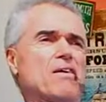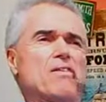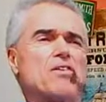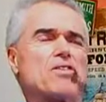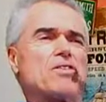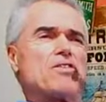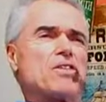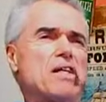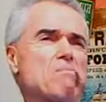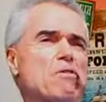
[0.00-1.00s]
There's a
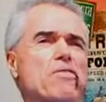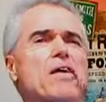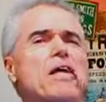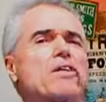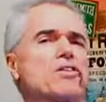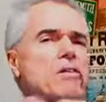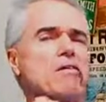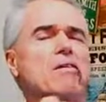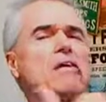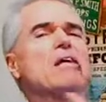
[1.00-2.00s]
number of things
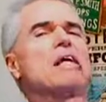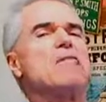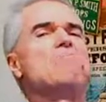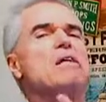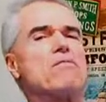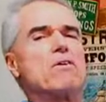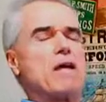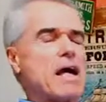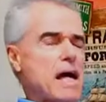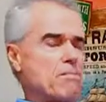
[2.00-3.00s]
that keep me
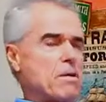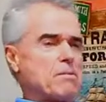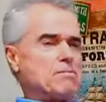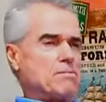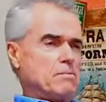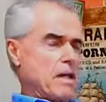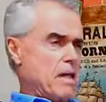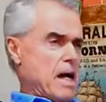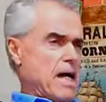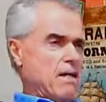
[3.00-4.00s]
very happy, and
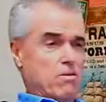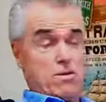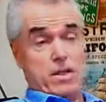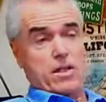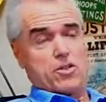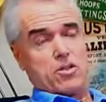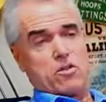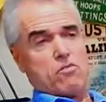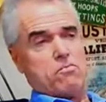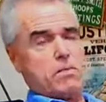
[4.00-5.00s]
I don't need a
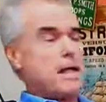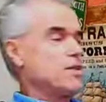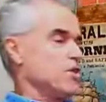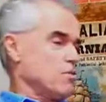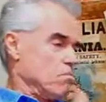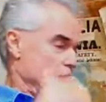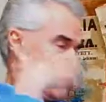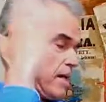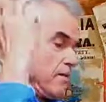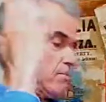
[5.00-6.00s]
stove. But that's just
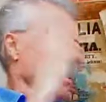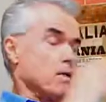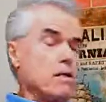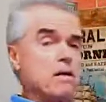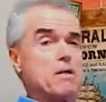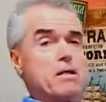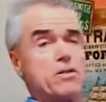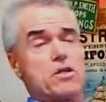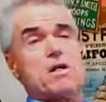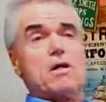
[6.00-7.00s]
my opinion. I mean,
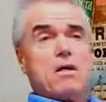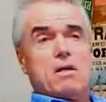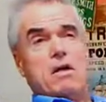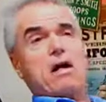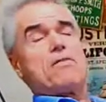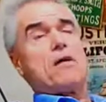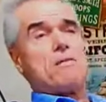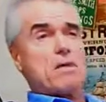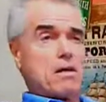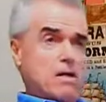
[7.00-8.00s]
I
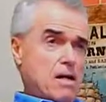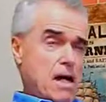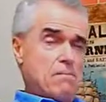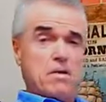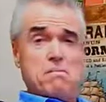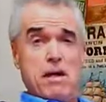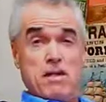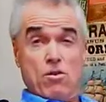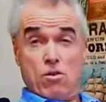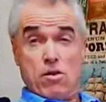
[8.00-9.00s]
think I'm in a
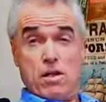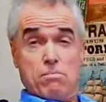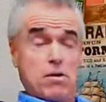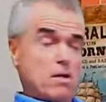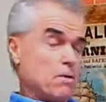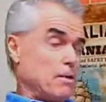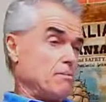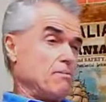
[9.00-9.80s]
minority probably.